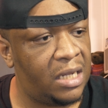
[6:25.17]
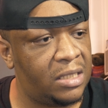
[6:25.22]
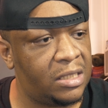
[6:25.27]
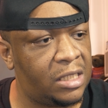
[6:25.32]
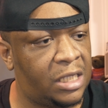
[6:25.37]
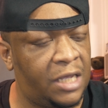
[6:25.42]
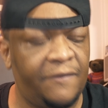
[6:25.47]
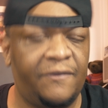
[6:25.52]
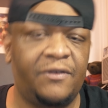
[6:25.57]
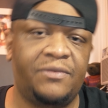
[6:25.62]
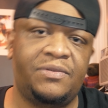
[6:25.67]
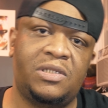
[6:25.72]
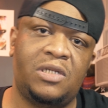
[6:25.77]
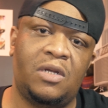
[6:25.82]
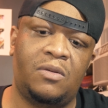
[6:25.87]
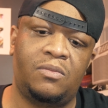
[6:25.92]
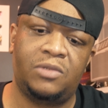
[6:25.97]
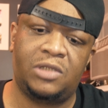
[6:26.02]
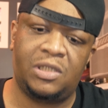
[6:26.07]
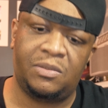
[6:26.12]
Give us
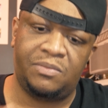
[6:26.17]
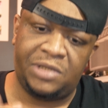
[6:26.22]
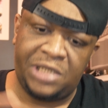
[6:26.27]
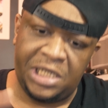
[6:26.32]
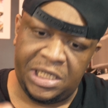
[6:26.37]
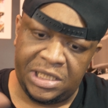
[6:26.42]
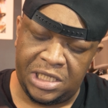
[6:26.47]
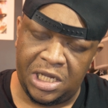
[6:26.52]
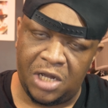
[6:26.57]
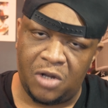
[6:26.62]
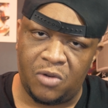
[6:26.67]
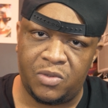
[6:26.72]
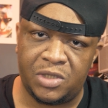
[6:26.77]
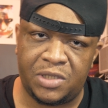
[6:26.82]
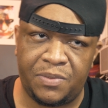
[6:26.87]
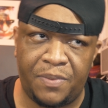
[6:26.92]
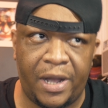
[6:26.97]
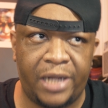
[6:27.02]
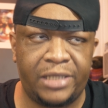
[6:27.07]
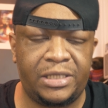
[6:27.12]
some detailed
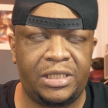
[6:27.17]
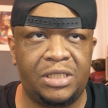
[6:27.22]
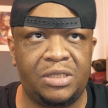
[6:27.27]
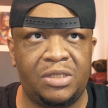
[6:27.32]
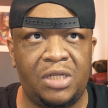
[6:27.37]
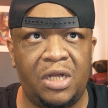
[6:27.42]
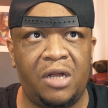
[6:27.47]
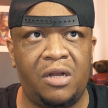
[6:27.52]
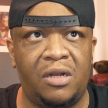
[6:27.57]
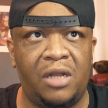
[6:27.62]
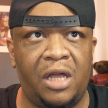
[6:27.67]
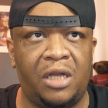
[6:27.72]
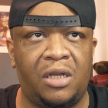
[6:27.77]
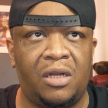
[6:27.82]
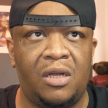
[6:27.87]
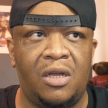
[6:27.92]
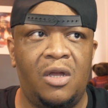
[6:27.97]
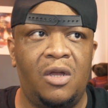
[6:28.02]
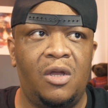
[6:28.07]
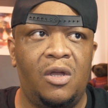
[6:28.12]
responses there, like
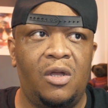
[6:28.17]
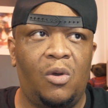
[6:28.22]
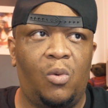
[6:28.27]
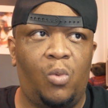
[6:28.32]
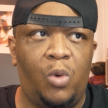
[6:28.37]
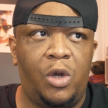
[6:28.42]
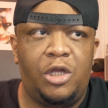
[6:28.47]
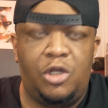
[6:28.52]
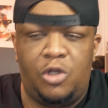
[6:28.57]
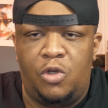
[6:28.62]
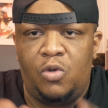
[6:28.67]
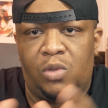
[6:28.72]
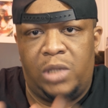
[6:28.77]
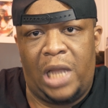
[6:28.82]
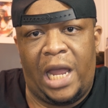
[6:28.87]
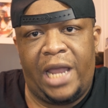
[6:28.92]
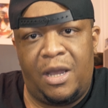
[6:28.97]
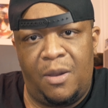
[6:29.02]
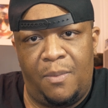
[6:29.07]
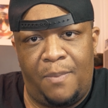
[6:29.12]
what you
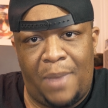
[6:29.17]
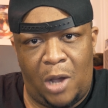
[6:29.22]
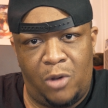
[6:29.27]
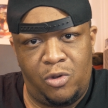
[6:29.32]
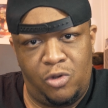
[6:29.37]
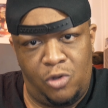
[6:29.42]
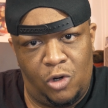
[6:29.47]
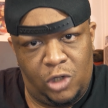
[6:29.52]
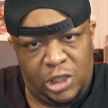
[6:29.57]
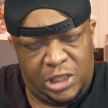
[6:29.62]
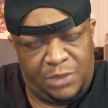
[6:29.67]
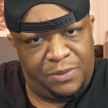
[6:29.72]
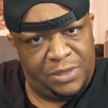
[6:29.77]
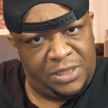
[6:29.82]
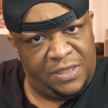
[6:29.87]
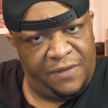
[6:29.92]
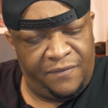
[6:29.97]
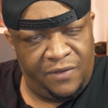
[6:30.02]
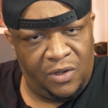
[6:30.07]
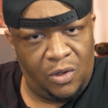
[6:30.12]
like about your
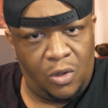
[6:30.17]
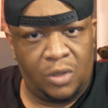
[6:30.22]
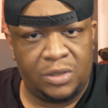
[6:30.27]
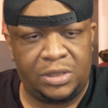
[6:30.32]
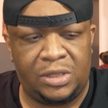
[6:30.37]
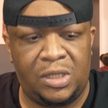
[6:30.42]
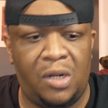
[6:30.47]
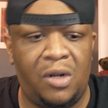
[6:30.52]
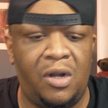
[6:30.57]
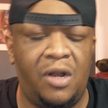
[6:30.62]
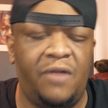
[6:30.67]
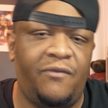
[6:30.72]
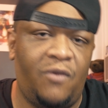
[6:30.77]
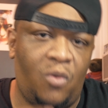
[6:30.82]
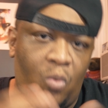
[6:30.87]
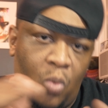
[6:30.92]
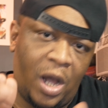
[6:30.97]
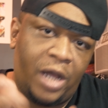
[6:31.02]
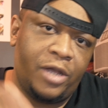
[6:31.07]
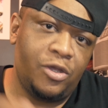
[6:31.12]
specific alternative and
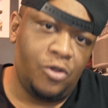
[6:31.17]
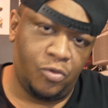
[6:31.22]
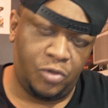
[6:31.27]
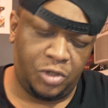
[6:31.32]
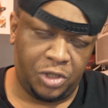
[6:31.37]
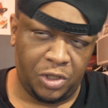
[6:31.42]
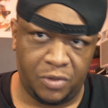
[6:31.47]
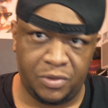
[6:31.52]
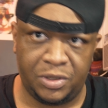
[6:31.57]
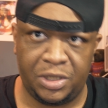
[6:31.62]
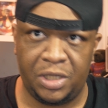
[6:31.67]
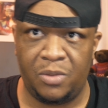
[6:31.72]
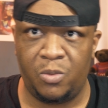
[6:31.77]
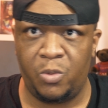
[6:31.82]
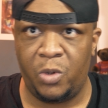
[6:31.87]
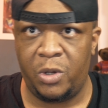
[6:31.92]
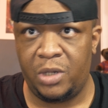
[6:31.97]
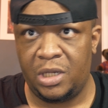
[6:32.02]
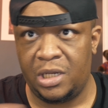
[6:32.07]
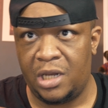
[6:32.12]
why you chose it, and
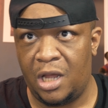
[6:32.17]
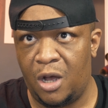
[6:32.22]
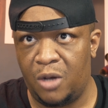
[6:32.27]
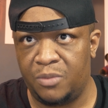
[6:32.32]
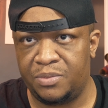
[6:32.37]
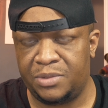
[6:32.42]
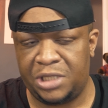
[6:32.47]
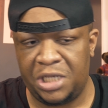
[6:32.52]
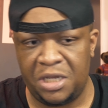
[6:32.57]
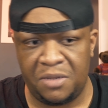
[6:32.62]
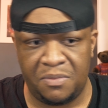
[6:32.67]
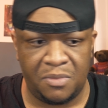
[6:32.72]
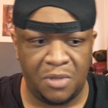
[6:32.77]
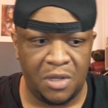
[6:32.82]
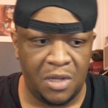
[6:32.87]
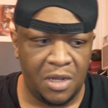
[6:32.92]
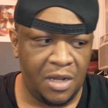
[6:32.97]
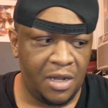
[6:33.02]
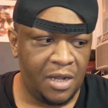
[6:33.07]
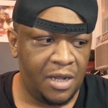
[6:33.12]
we can help Tim
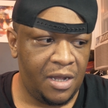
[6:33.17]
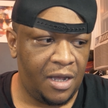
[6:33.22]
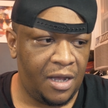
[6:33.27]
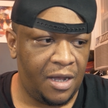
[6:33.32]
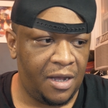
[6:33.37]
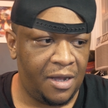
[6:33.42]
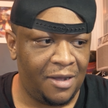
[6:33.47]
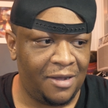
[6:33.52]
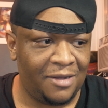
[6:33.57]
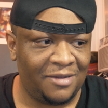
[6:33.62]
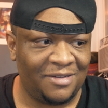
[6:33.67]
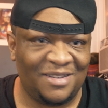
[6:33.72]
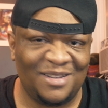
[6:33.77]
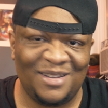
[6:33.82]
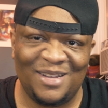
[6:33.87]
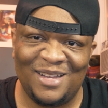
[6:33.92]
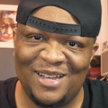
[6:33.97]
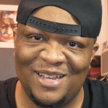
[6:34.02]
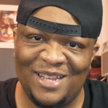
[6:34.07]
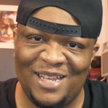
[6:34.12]

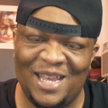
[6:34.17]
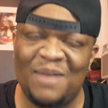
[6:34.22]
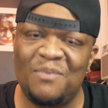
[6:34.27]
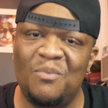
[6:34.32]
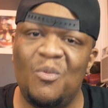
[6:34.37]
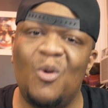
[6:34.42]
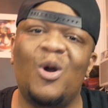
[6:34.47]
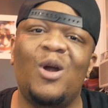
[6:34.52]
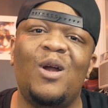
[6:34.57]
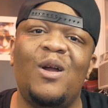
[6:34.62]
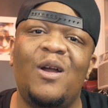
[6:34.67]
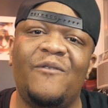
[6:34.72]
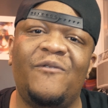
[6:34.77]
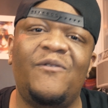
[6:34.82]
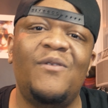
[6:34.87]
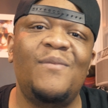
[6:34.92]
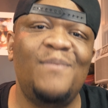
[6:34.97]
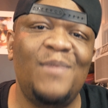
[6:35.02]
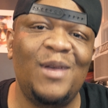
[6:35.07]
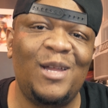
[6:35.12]
get more
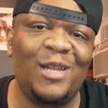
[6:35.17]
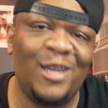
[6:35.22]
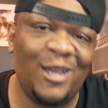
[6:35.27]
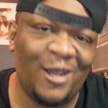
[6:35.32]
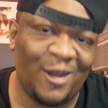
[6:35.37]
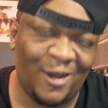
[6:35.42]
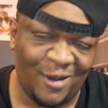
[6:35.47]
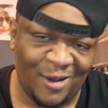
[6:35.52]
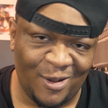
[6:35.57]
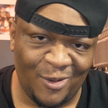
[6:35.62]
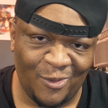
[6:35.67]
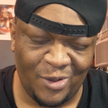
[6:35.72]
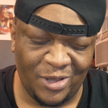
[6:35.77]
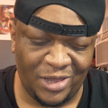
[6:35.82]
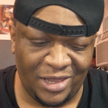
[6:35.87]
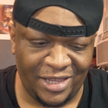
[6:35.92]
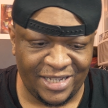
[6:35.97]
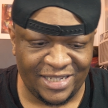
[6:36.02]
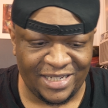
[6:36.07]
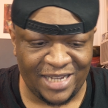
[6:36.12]
familiar
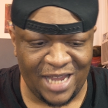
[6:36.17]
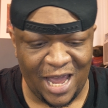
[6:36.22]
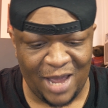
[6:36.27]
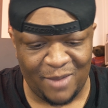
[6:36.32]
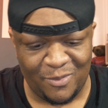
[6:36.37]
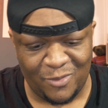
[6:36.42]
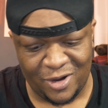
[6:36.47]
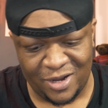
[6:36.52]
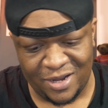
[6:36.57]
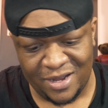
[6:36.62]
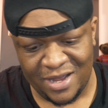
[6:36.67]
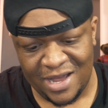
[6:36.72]
with his camera.